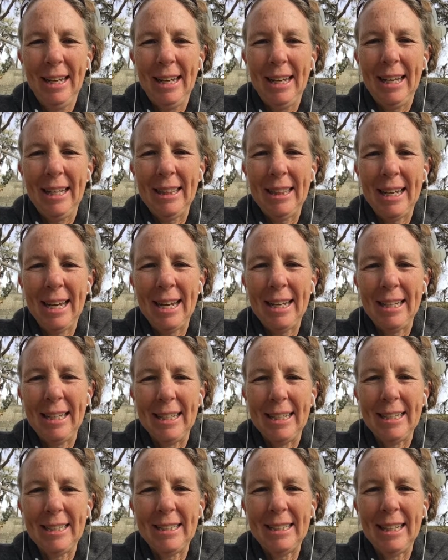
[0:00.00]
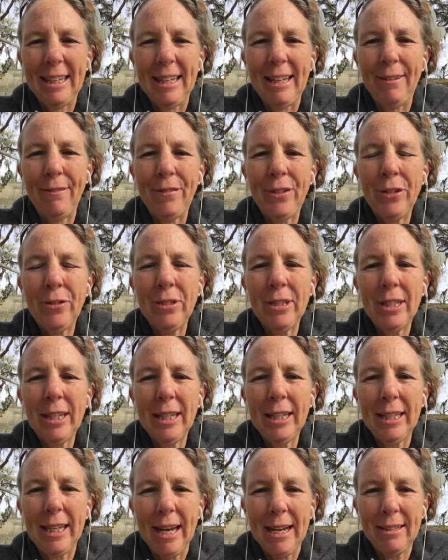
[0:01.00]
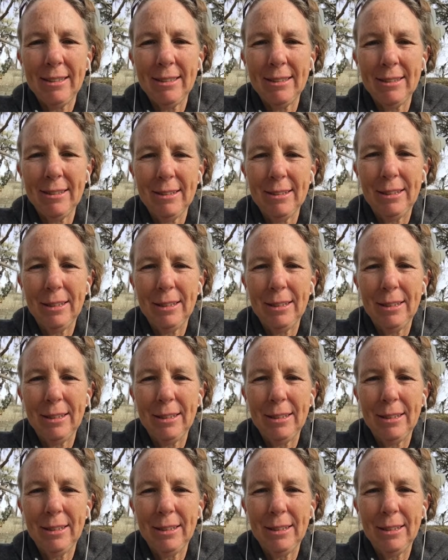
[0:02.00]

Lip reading: And that is, if you say yes